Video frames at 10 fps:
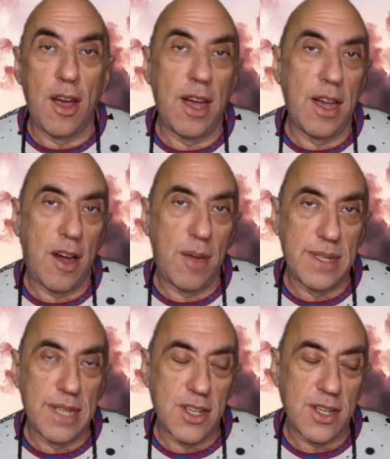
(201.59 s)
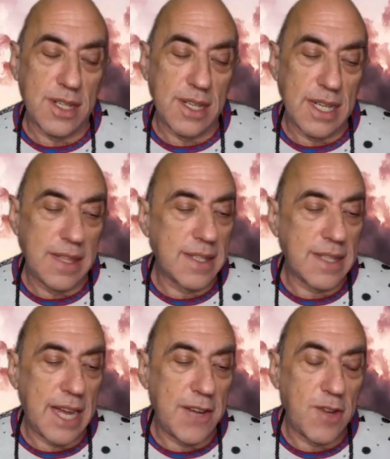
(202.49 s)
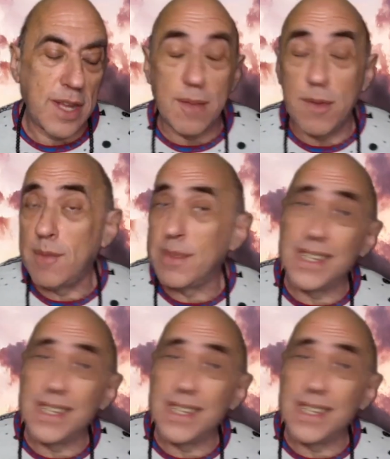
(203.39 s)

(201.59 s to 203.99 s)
uh, opposition in this country at the moment.